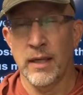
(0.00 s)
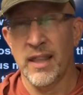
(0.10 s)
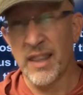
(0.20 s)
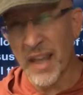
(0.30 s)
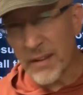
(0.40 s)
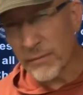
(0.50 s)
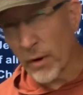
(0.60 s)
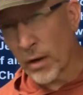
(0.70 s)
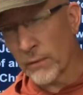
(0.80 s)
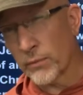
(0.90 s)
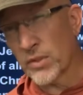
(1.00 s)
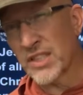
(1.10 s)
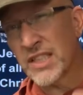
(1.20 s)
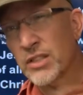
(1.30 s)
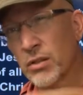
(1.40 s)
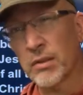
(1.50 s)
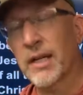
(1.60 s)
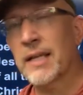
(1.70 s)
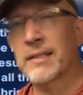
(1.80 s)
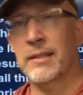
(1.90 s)
They fought for Caesar
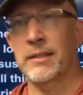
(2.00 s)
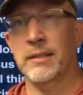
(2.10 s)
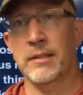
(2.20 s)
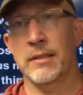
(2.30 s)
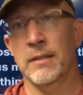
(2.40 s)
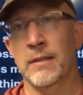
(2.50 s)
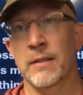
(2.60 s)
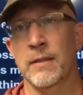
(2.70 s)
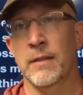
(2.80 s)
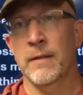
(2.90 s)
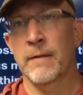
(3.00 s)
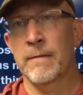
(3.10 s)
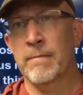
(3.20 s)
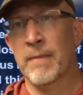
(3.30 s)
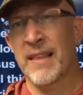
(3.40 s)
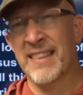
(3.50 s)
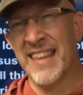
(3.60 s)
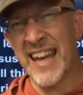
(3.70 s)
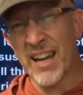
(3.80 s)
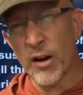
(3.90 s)
Augustus.
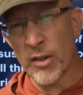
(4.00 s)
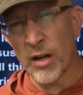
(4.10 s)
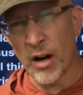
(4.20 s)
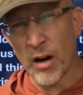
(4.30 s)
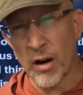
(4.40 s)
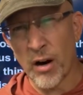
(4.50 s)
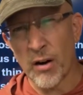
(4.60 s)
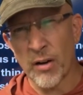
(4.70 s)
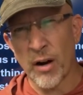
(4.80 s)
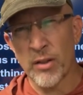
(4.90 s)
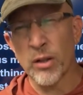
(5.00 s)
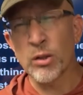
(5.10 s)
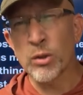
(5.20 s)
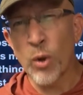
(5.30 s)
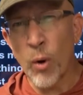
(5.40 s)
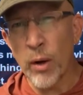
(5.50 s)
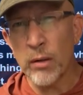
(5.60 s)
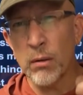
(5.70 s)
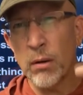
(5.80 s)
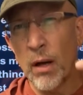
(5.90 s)
They are the are, are, are the
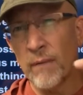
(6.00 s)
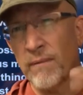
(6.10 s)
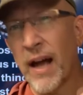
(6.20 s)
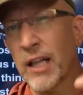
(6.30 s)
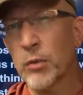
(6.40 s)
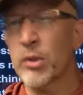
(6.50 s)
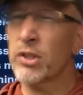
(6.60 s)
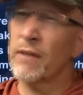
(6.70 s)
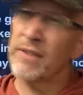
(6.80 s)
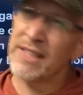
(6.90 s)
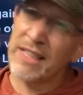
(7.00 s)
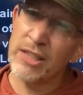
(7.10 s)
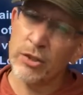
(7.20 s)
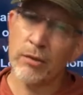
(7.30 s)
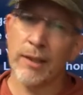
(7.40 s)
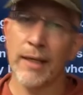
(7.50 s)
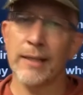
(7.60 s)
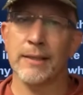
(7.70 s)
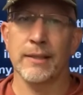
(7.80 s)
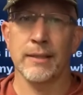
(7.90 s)
loyal followers of Caesar
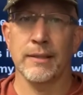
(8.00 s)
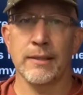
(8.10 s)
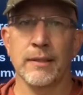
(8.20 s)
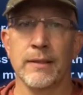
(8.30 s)
Augustus.